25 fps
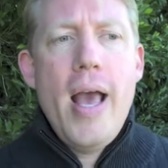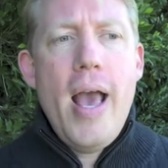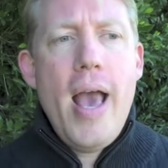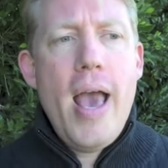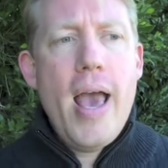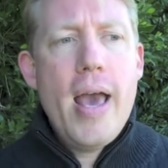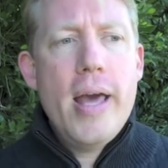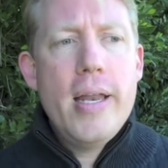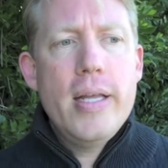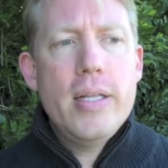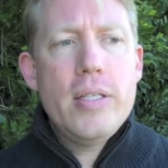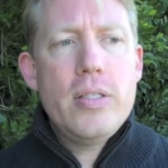
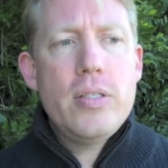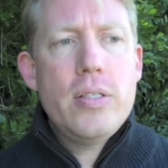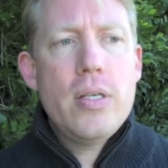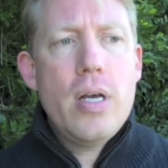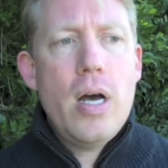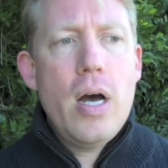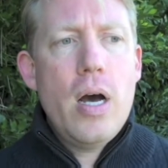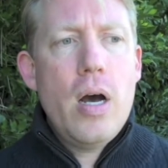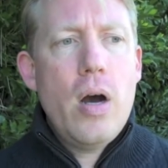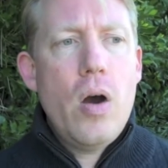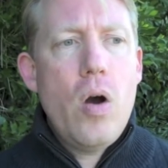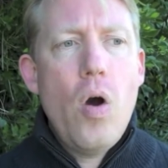and it's
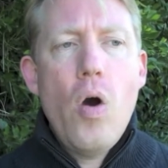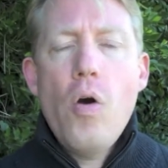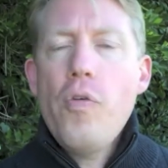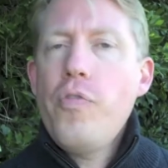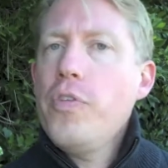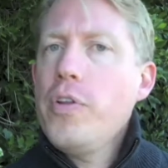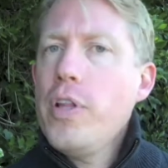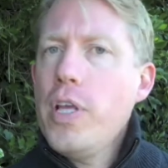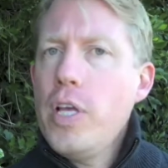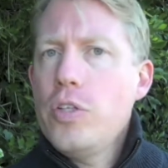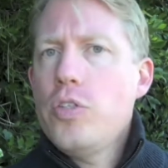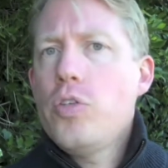
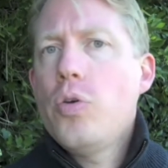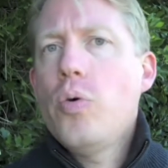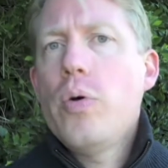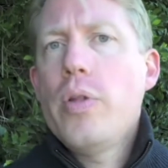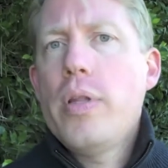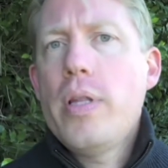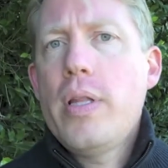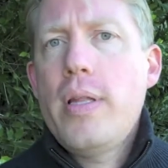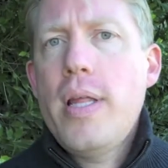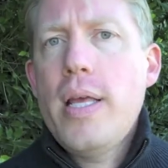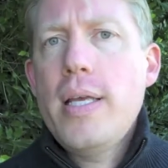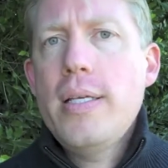hopefully a tool
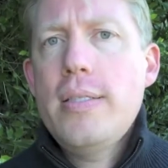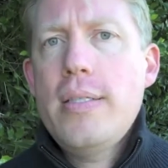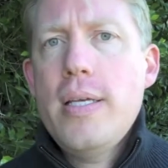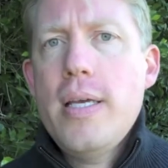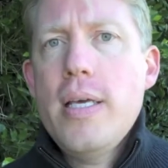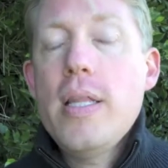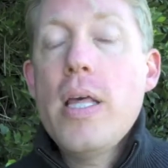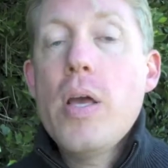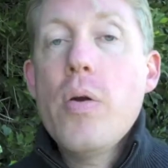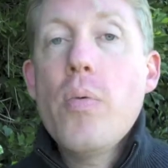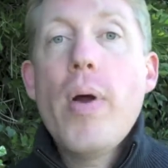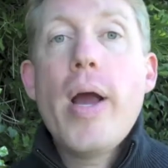that they see
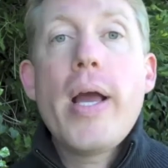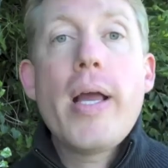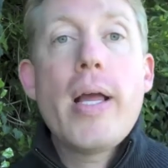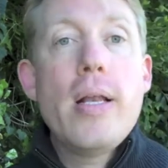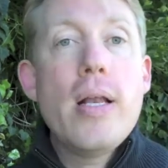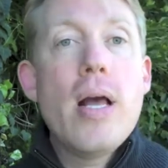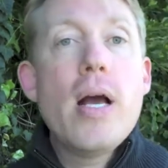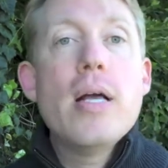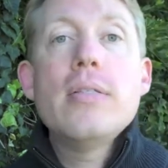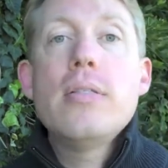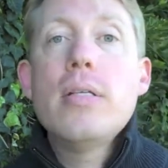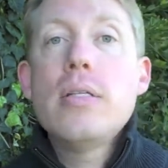and they
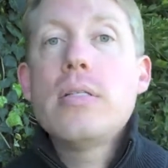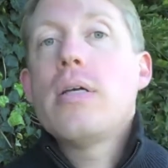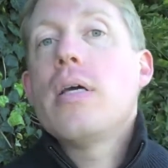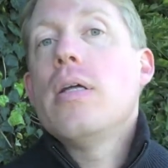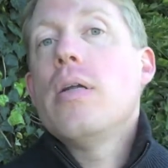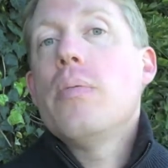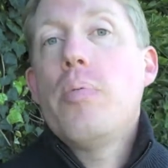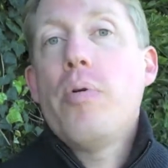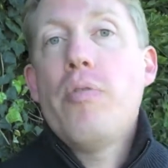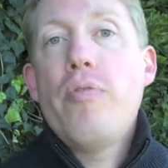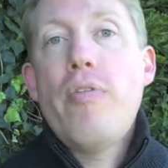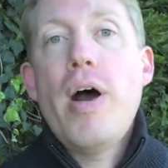recognize it's going
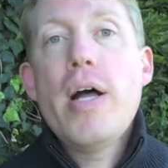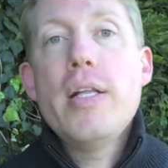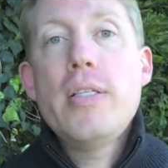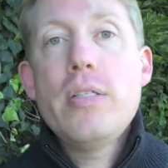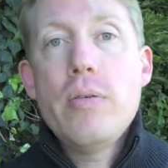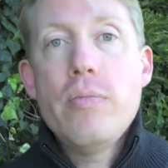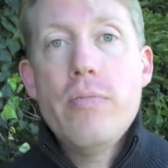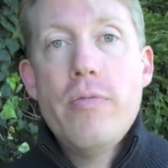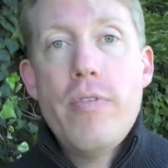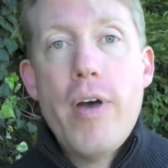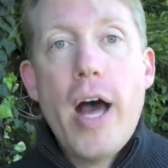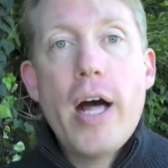to provide
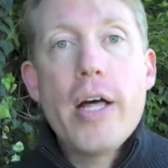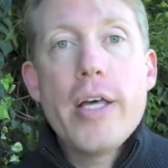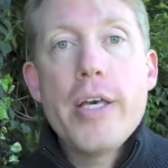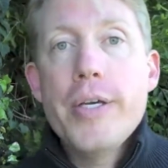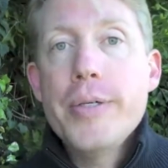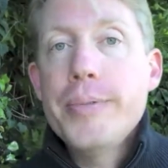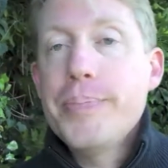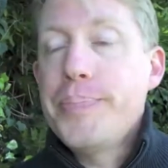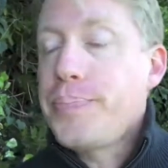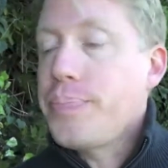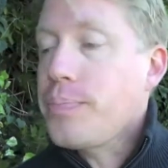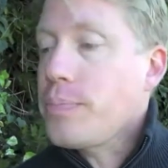some
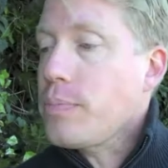value